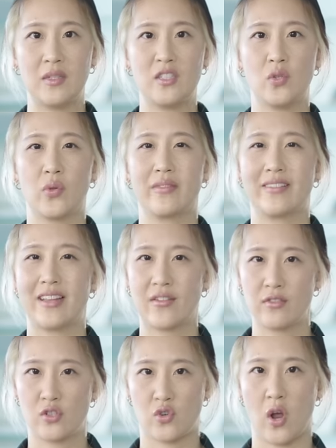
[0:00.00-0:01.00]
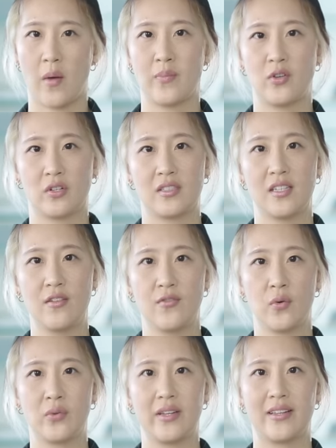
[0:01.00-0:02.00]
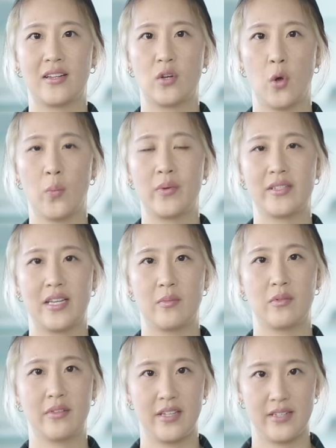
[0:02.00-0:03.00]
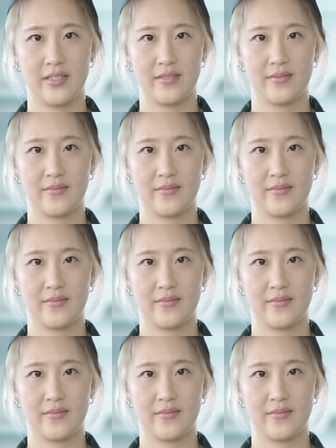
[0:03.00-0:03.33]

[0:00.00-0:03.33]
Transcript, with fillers: means you'll never drop your cell phone in an open table lid.